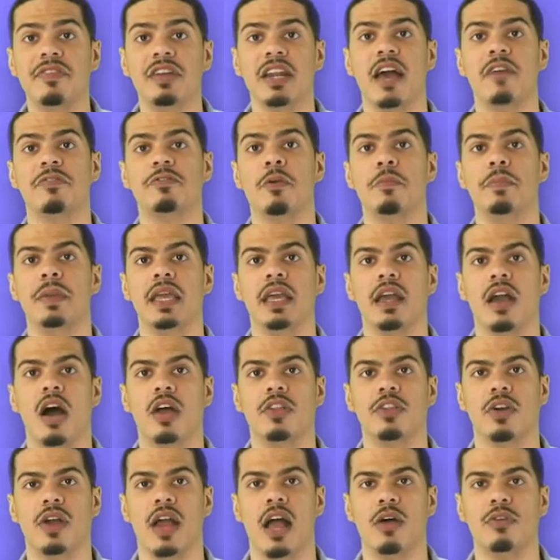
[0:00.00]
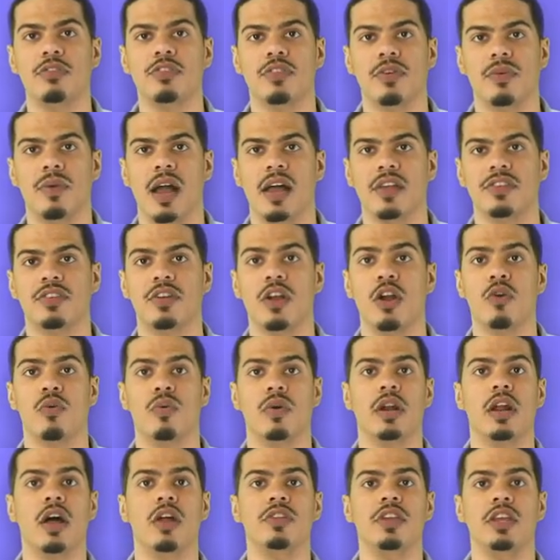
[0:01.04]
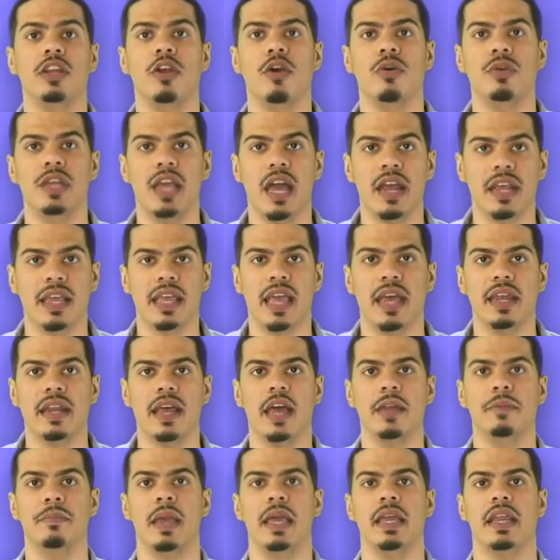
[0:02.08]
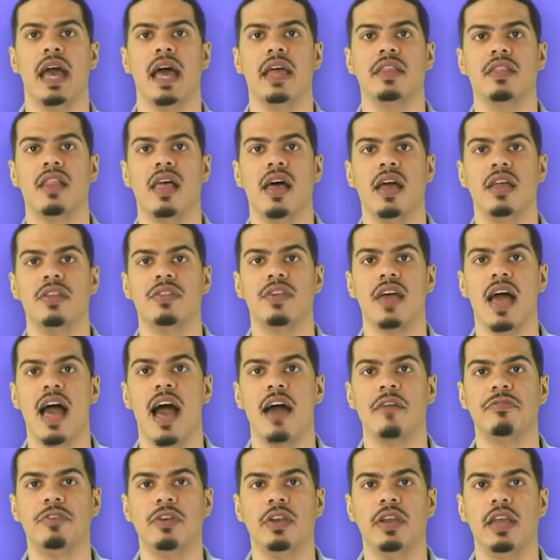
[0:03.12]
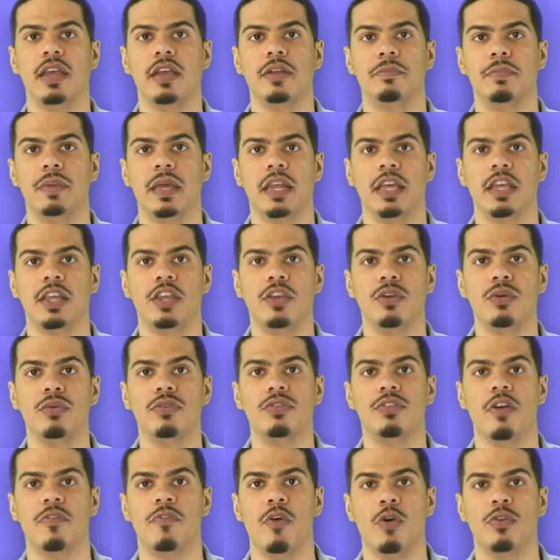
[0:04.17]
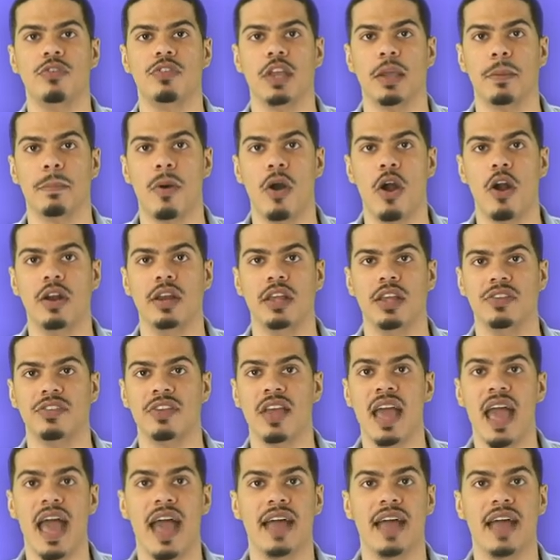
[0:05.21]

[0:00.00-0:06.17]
Even after being under house arrest, Ronaldinho yet again had made headlines after he had been accused of hosting parties